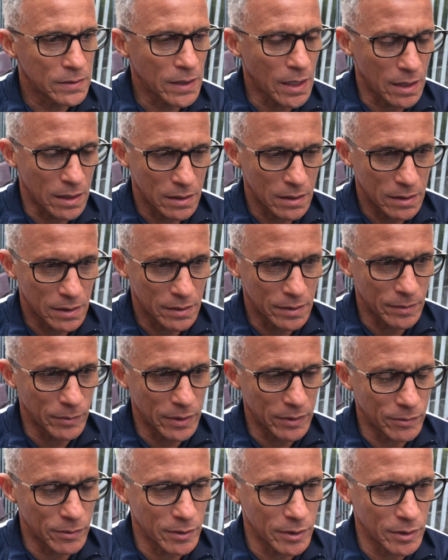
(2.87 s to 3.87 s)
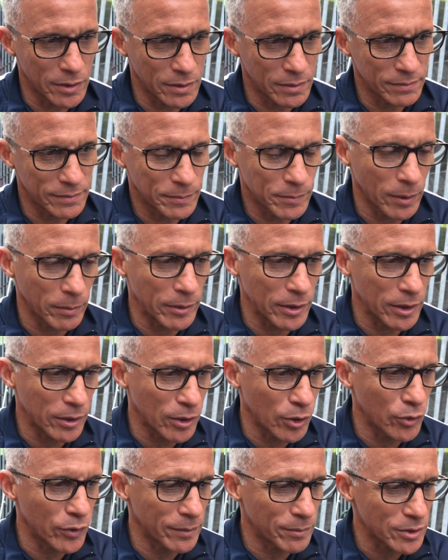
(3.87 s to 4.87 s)
Yeah, I mean, we're probably a
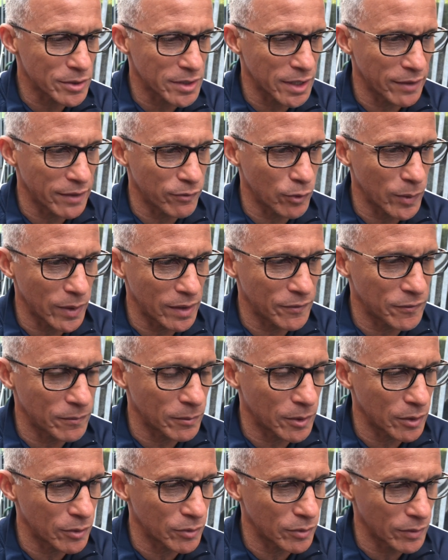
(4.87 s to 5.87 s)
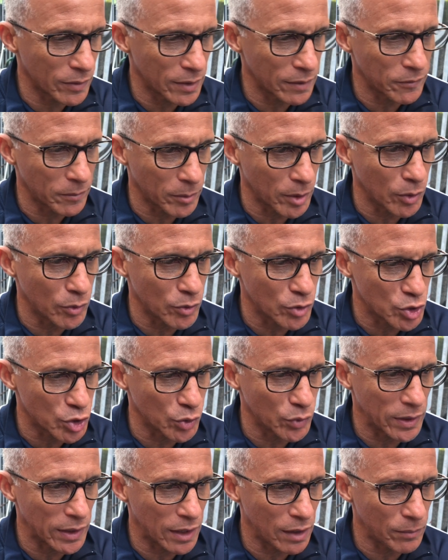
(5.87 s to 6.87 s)
goalkeeper save away from going
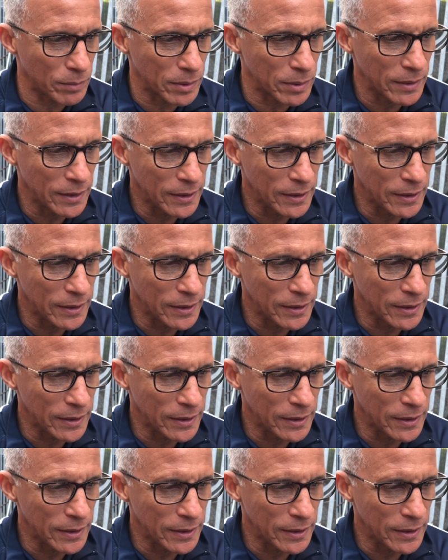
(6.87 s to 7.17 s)
2-0 up.